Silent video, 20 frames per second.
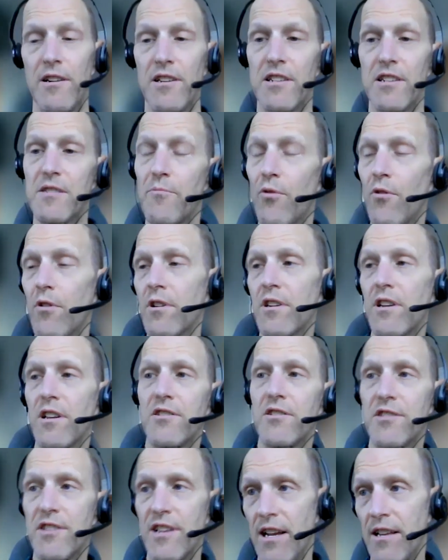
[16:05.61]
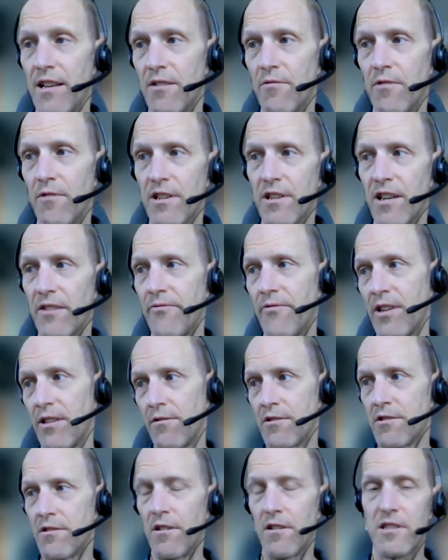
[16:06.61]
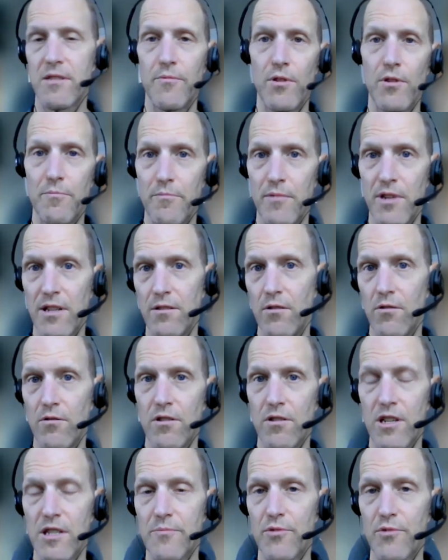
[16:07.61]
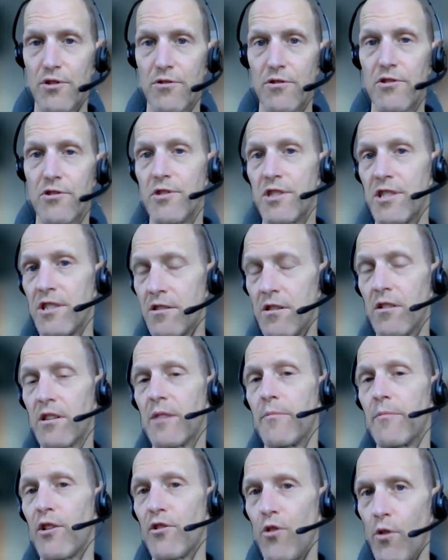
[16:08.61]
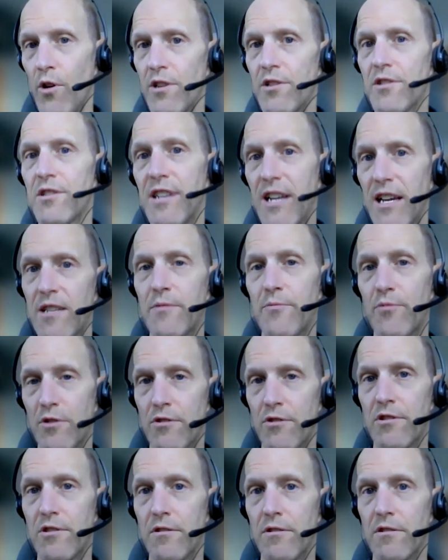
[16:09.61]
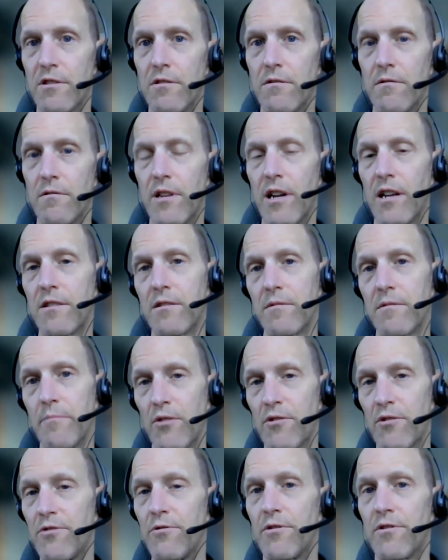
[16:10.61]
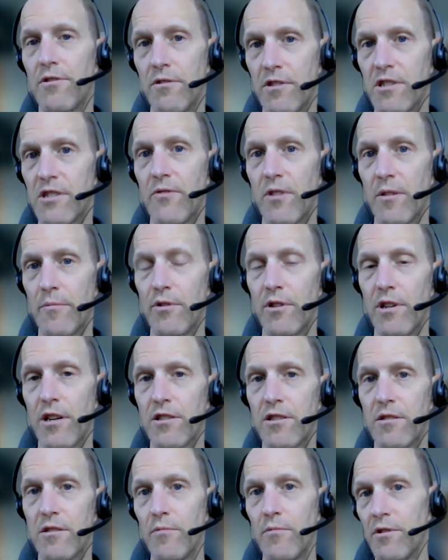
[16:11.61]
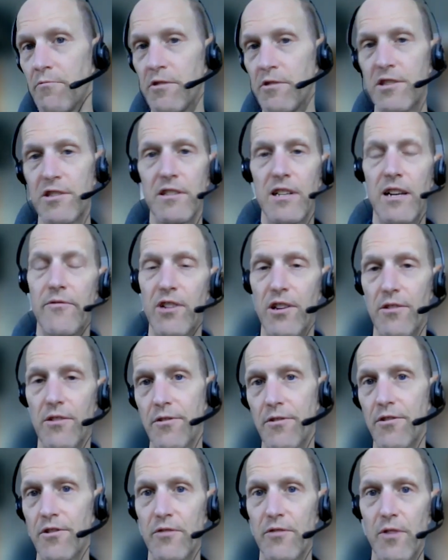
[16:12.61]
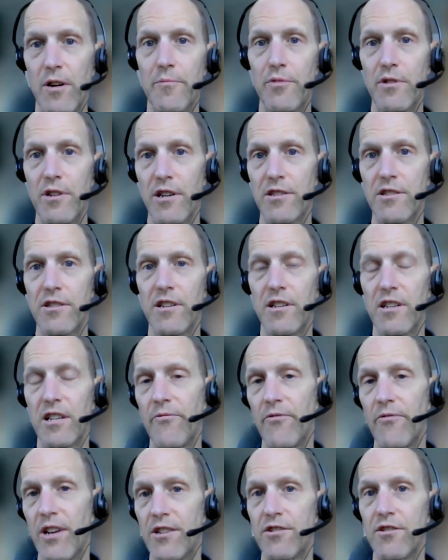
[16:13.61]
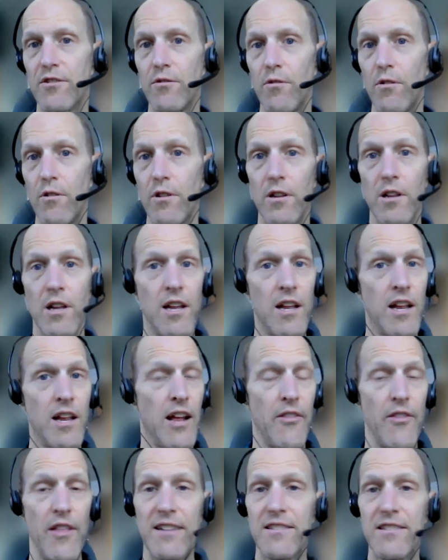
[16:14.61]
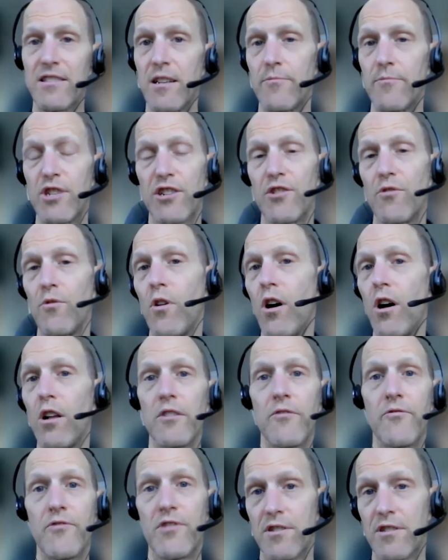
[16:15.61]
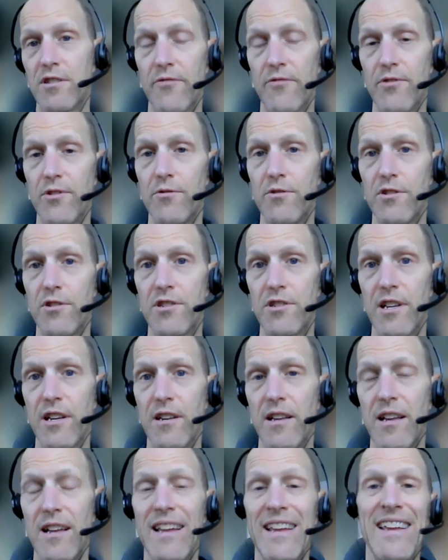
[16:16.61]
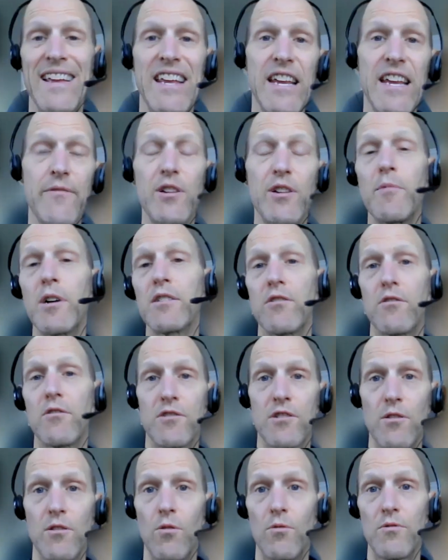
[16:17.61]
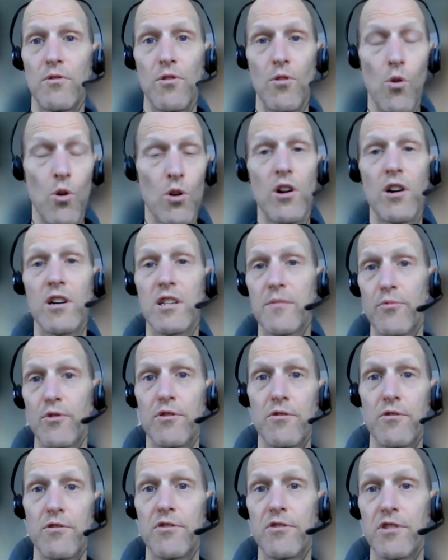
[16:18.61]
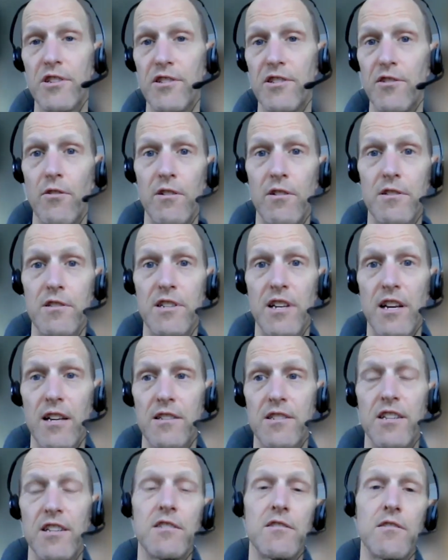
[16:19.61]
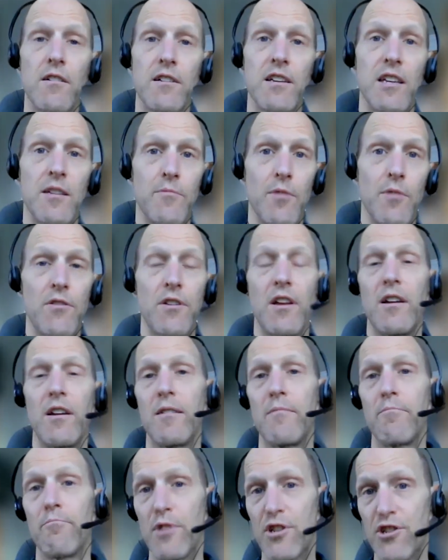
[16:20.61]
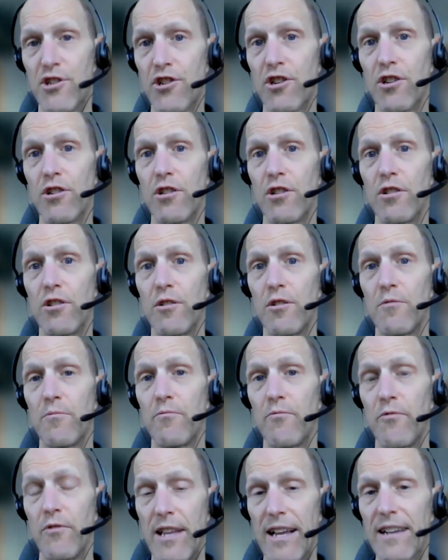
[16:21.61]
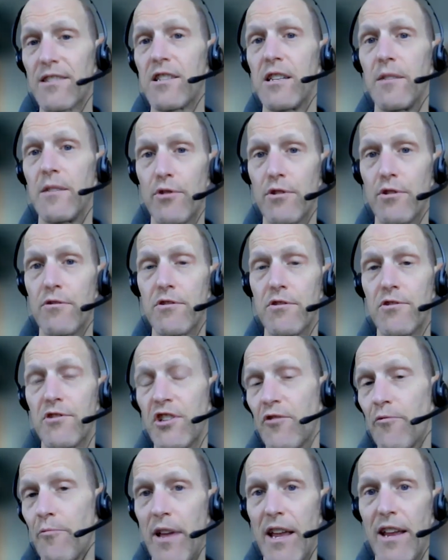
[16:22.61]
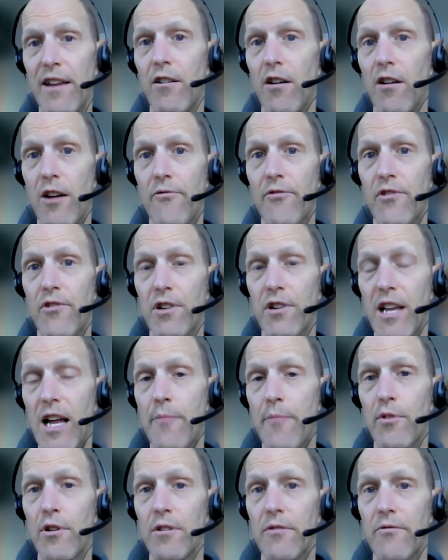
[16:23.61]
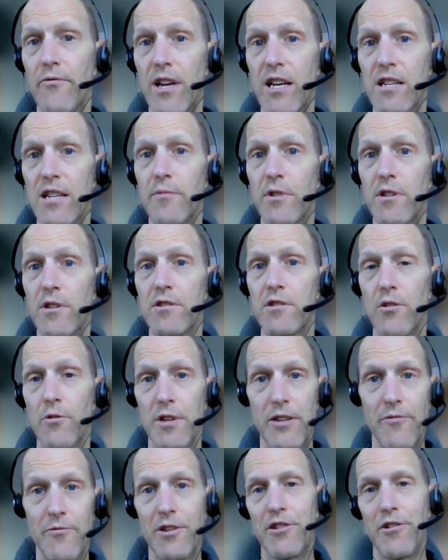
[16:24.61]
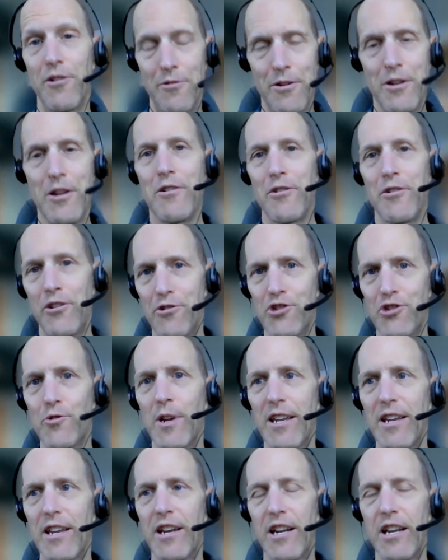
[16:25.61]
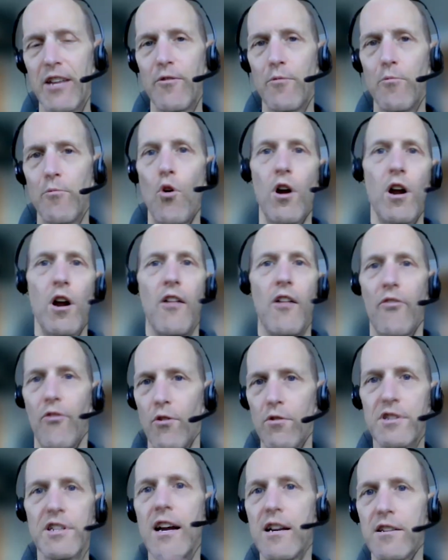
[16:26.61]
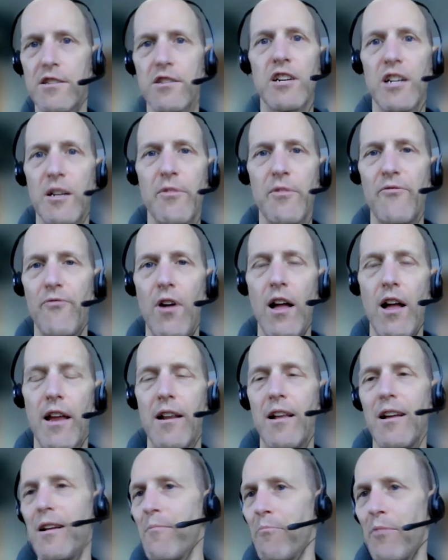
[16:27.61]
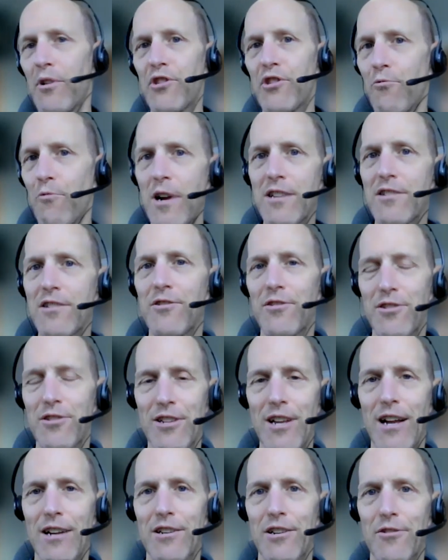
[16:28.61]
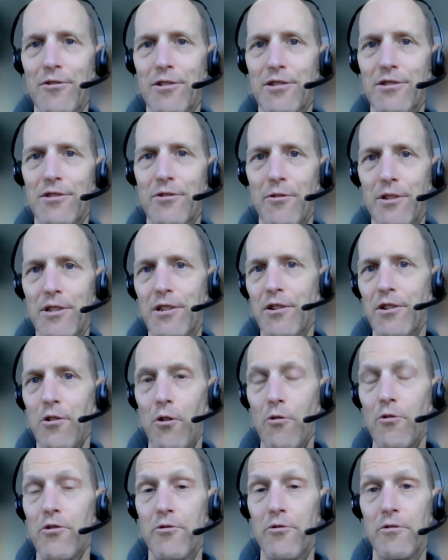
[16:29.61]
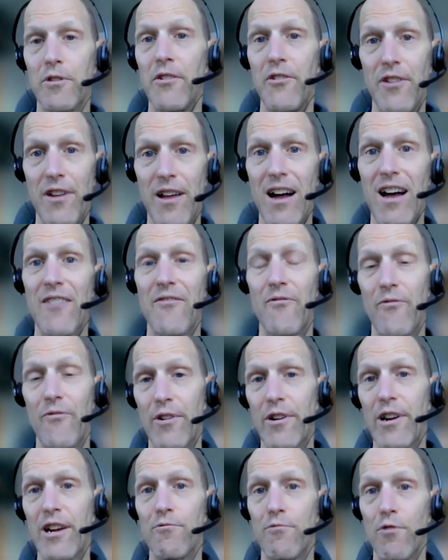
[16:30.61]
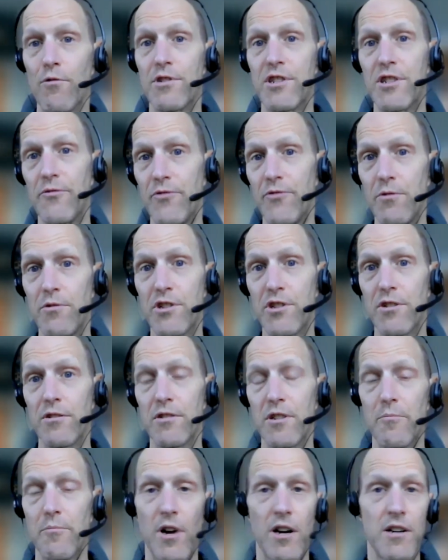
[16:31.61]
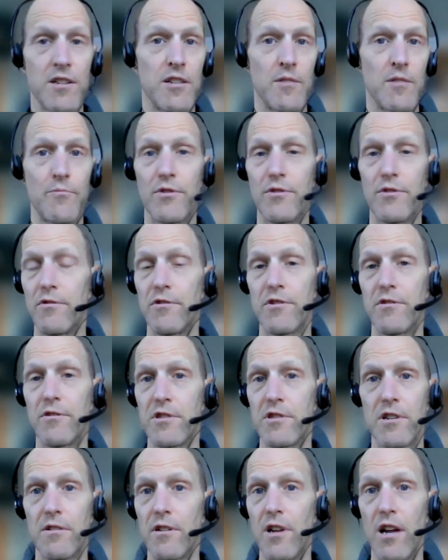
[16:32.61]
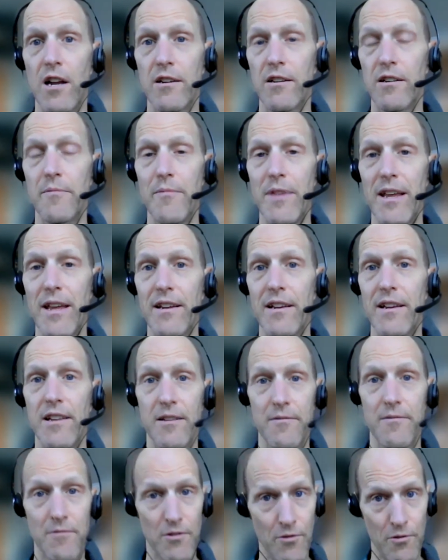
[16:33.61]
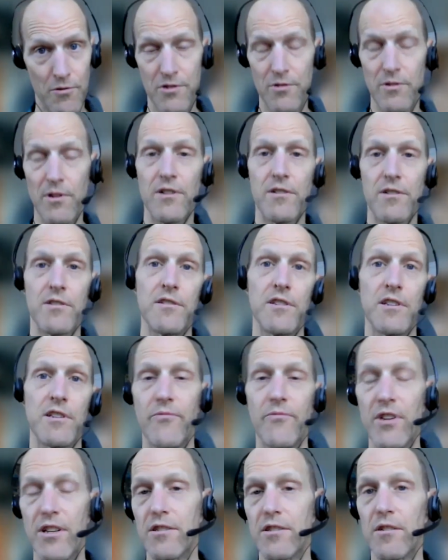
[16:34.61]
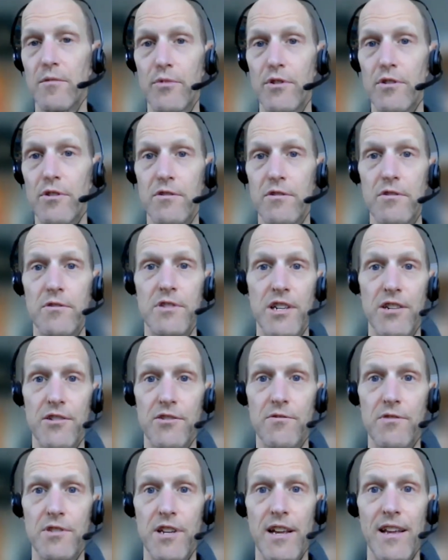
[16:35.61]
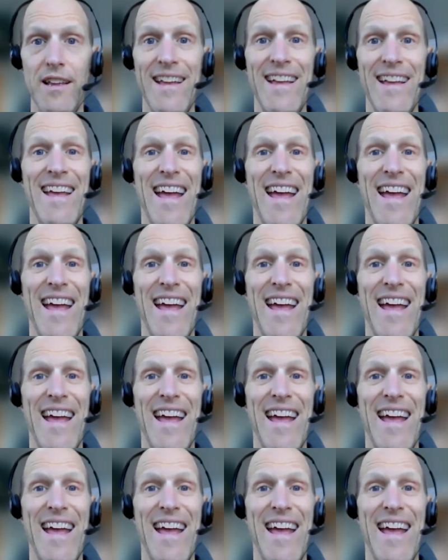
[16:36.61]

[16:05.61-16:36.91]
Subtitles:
It's important to understand that when Kent Fellows talks about being low-cost producers, he's talking about oil sands producers. That's about two-thirds of our production, but we still have another third of our production in conventional oil, and that's subject to all of the stuff you just said. Even among those low-cost producers in the oil sands, he's talking about mature legacy producers that have paid off their capital investment. So even, you know, you're shrinking it even more. Those guys are going to be fine. But the rest of the sector is going to go through a not very rosy future. The marginal producers are not going to make it. And those are largely conventional producers, as you say.